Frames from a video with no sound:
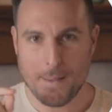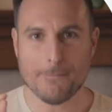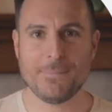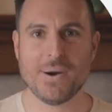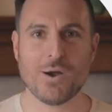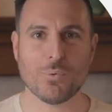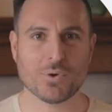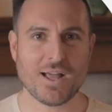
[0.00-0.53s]

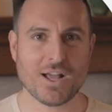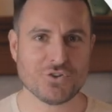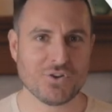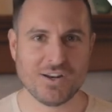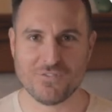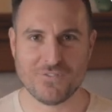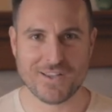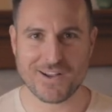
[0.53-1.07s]
but we're not
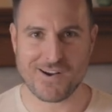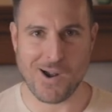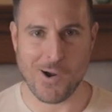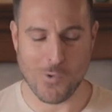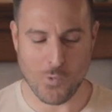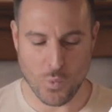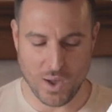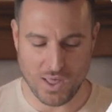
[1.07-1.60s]
trying to figure
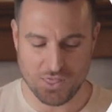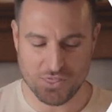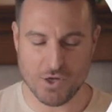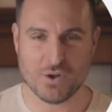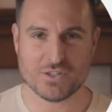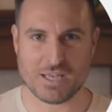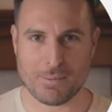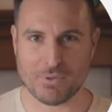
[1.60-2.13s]
out what
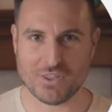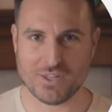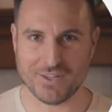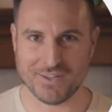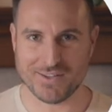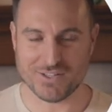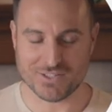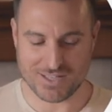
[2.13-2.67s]
those
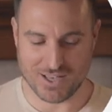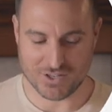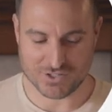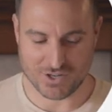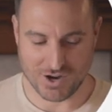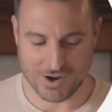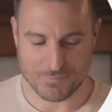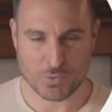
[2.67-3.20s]
epithelial
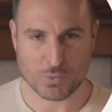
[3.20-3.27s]
cells are.